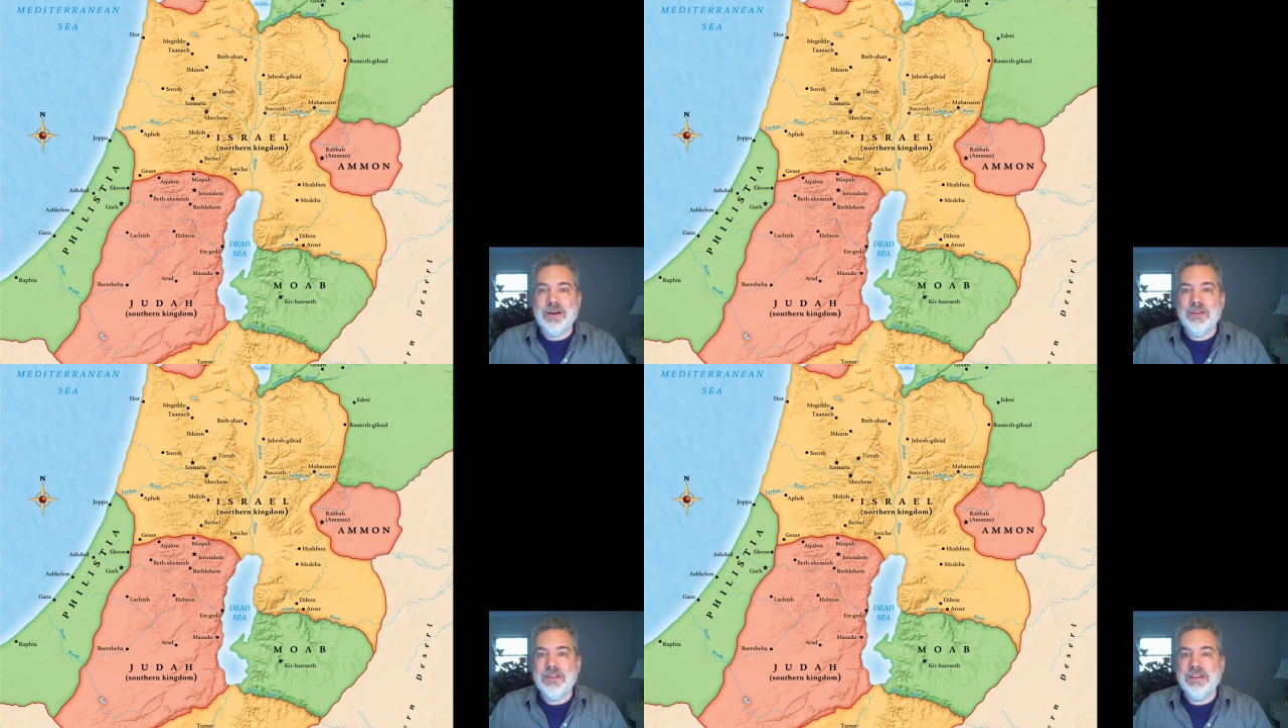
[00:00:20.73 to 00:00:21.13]

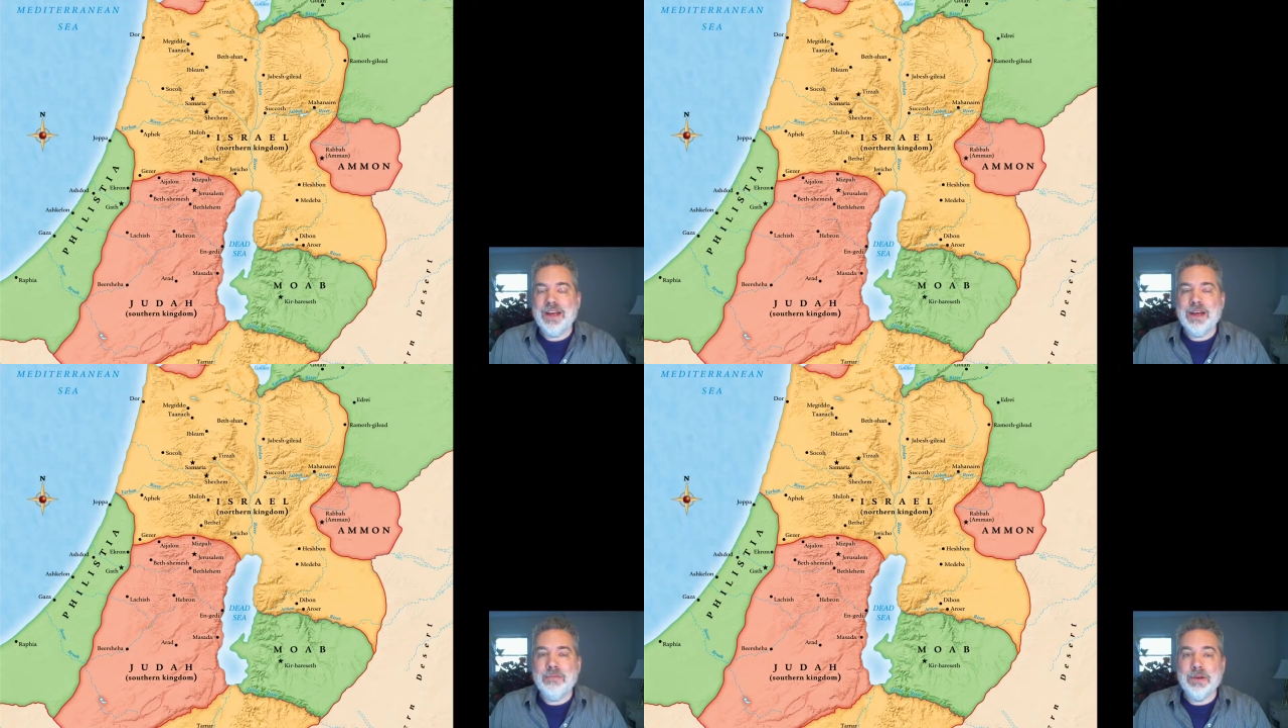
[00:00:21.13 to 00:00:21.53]
the
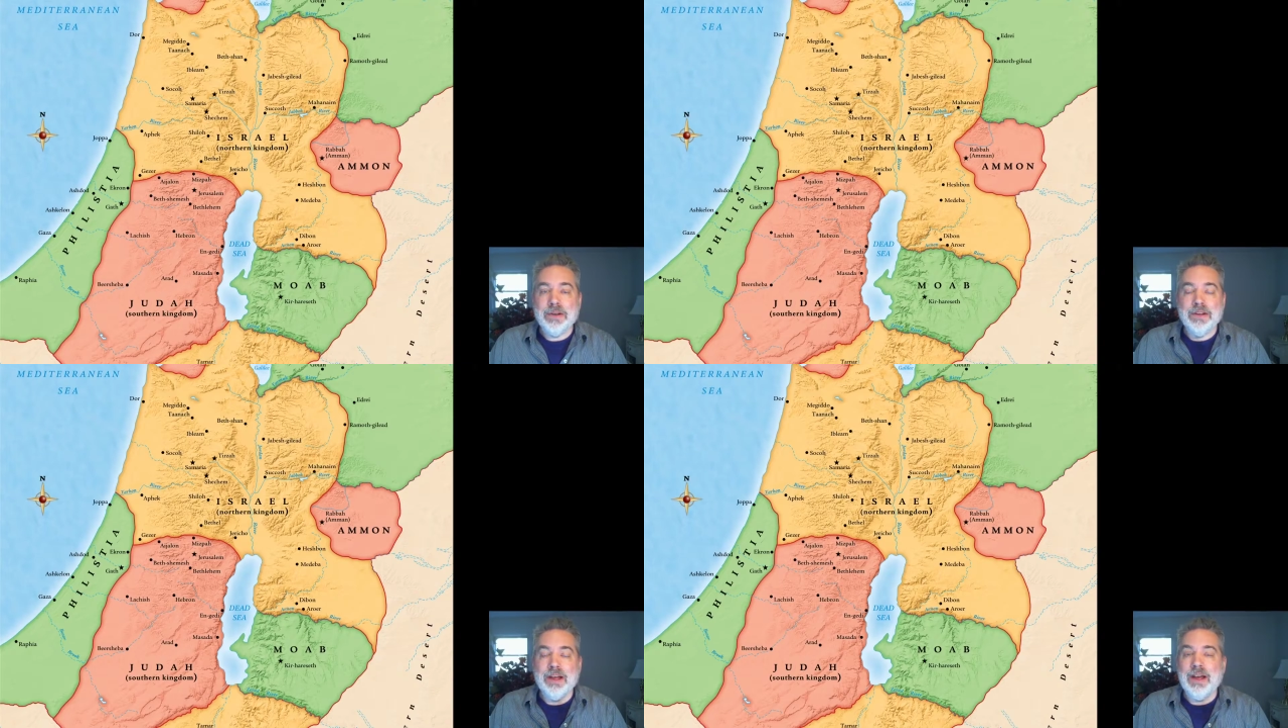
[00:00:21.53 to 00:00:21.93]
time,
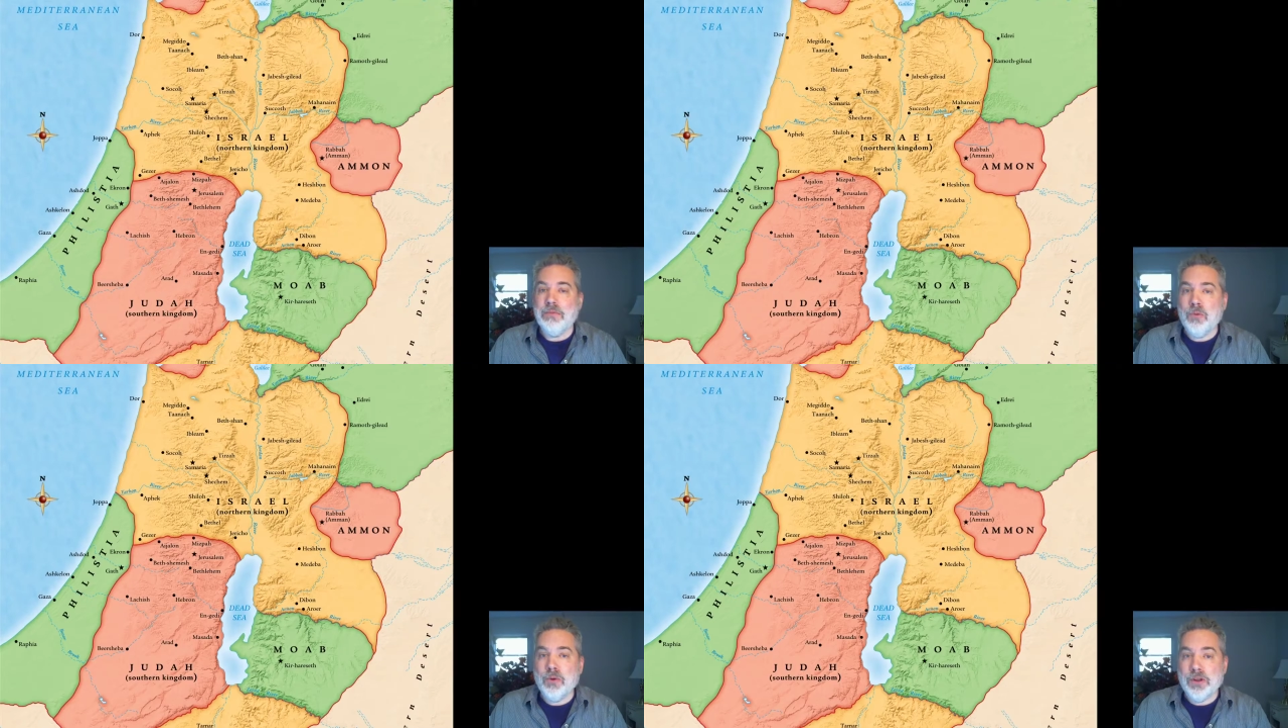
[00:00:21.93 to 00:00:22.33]
but I
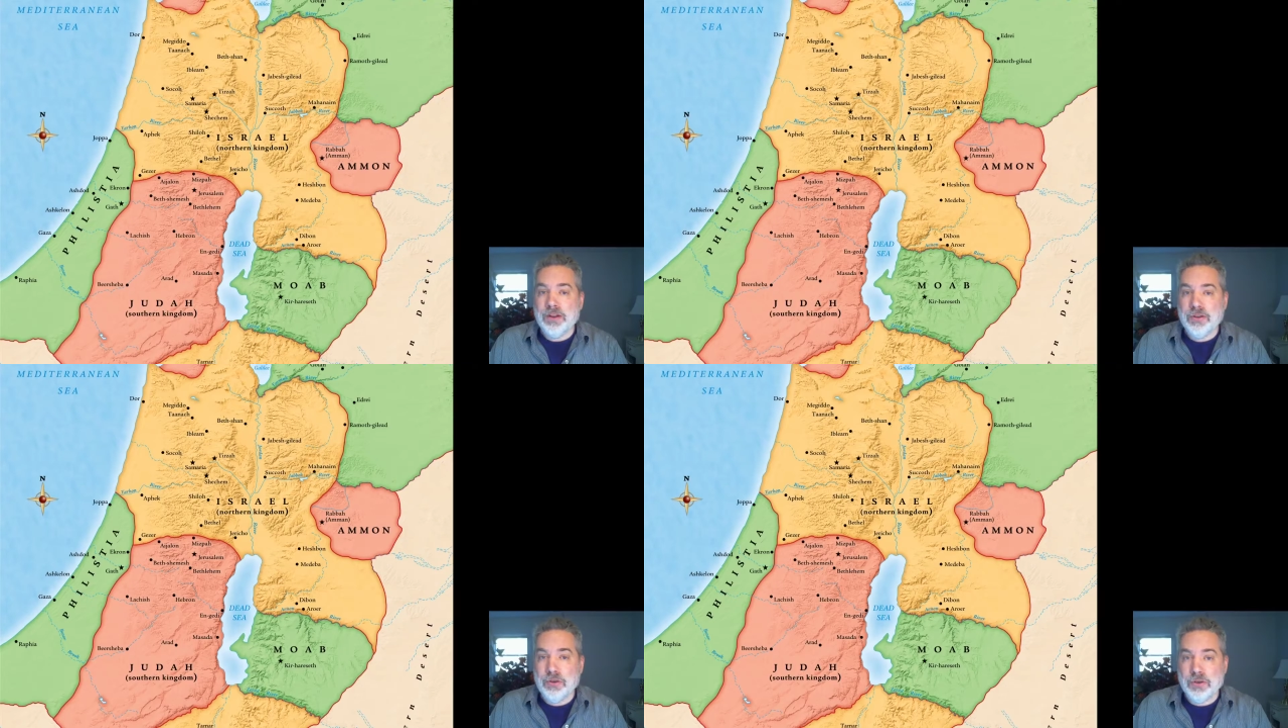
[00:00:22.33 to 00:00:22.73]
wanted
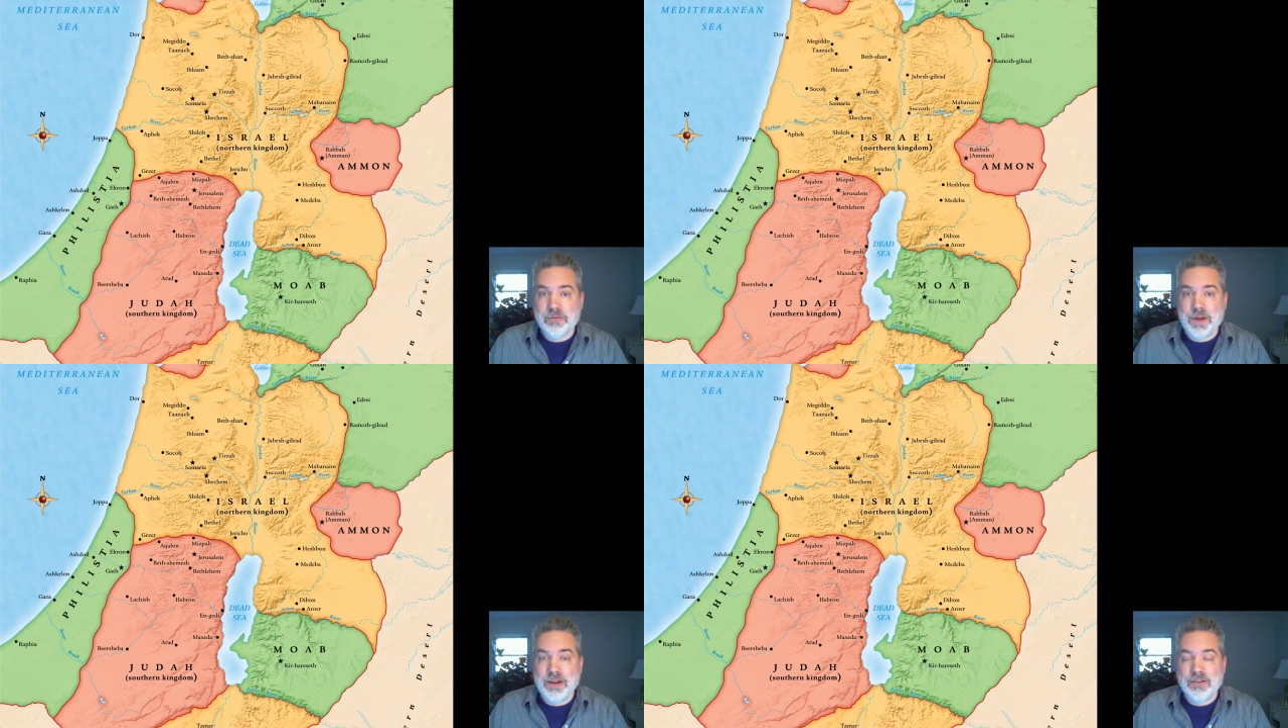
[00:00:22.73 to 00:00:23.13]
to,
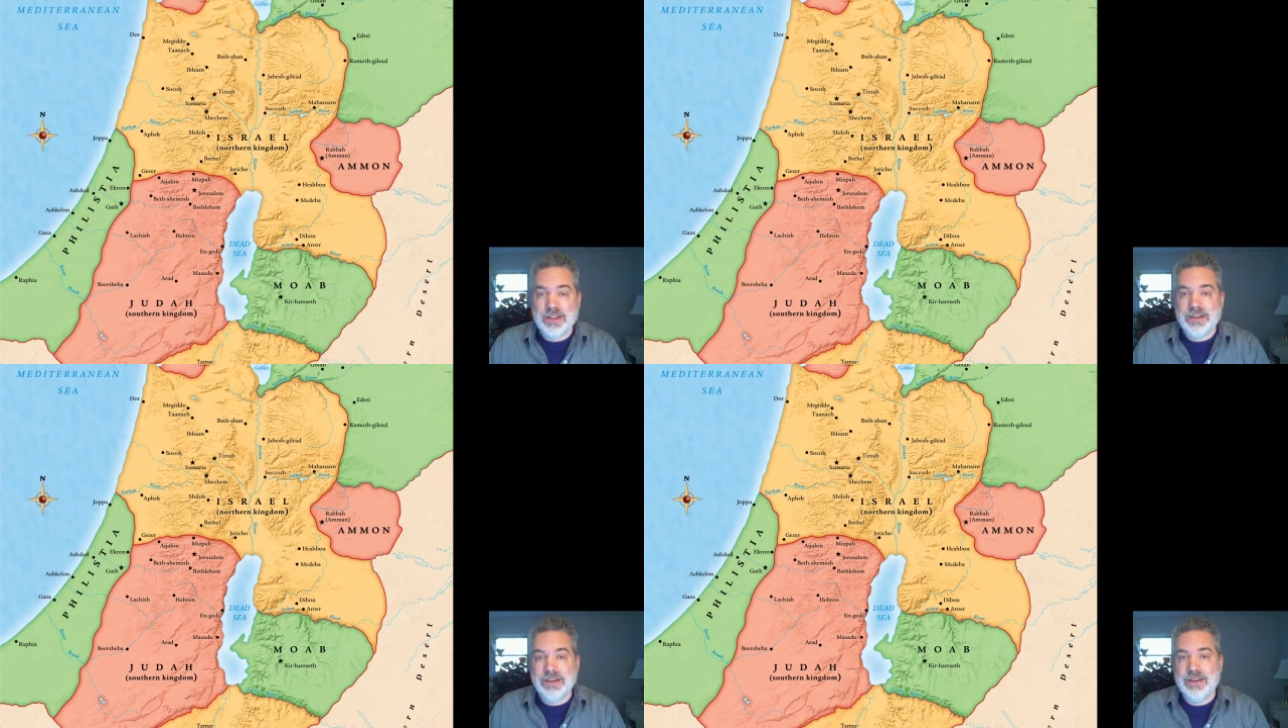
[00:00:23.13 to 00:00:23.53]

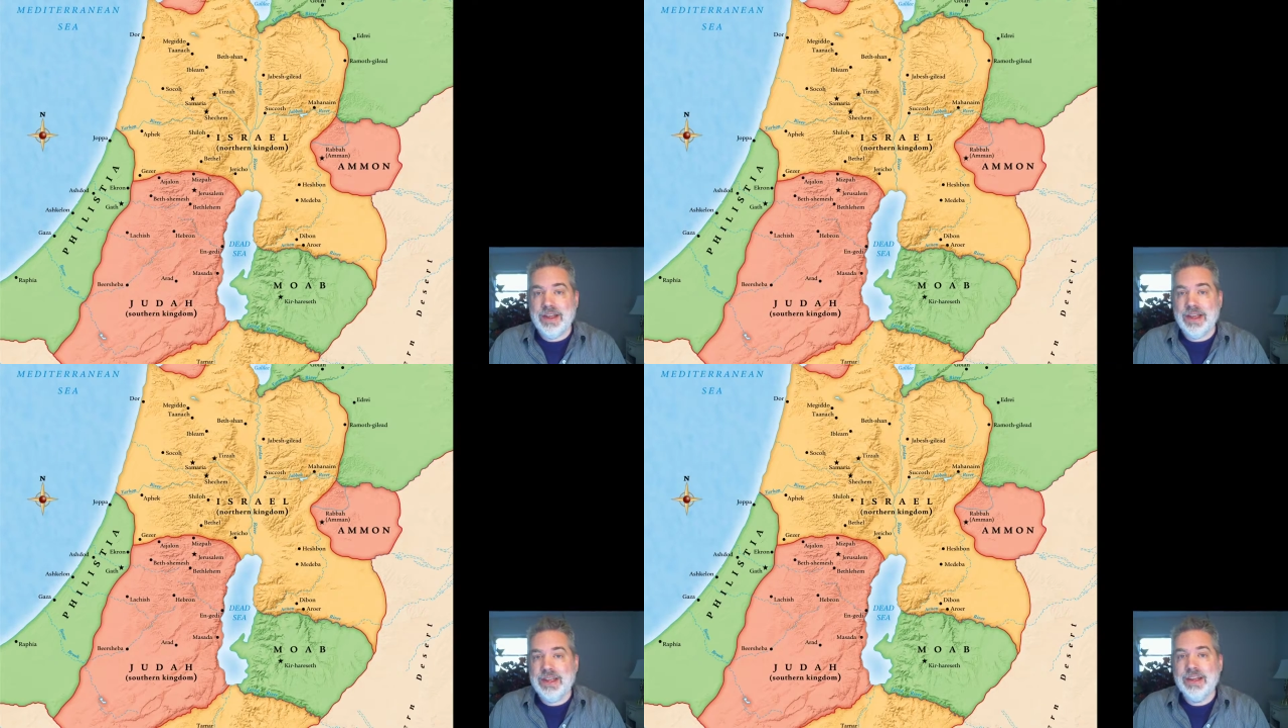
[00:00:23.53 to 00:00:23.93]
especially
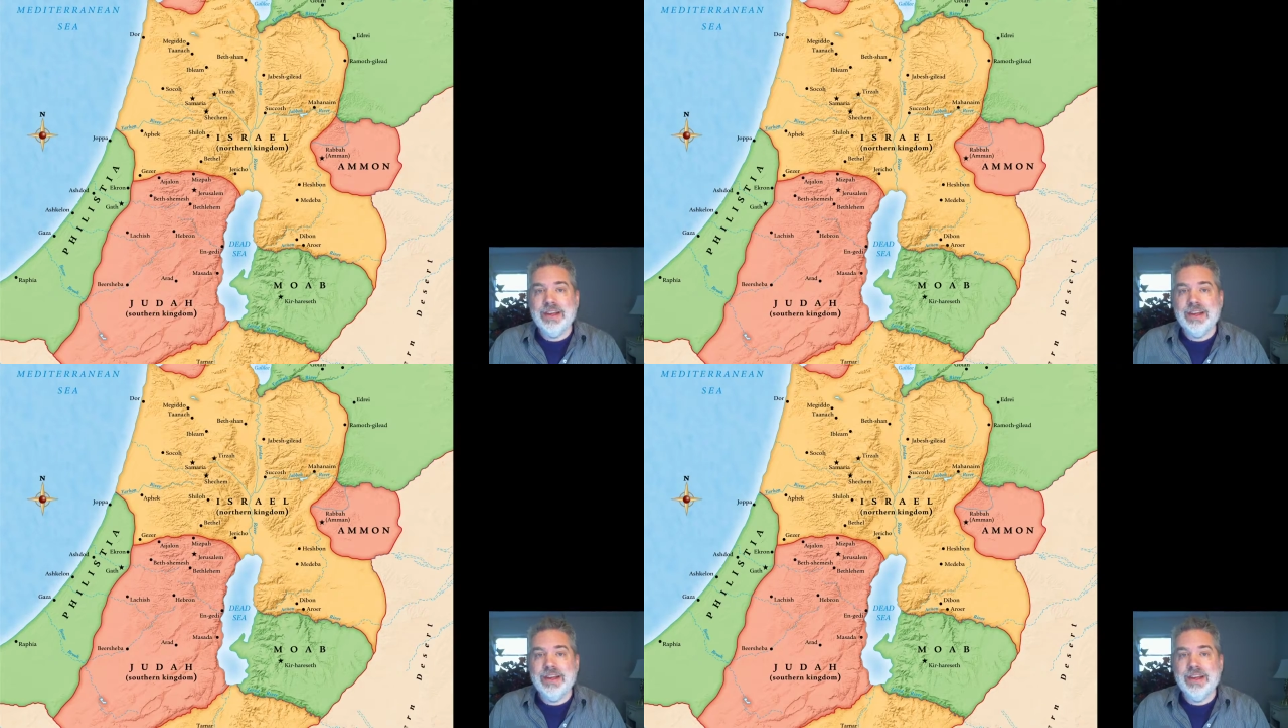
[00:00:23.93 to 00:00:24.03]
today,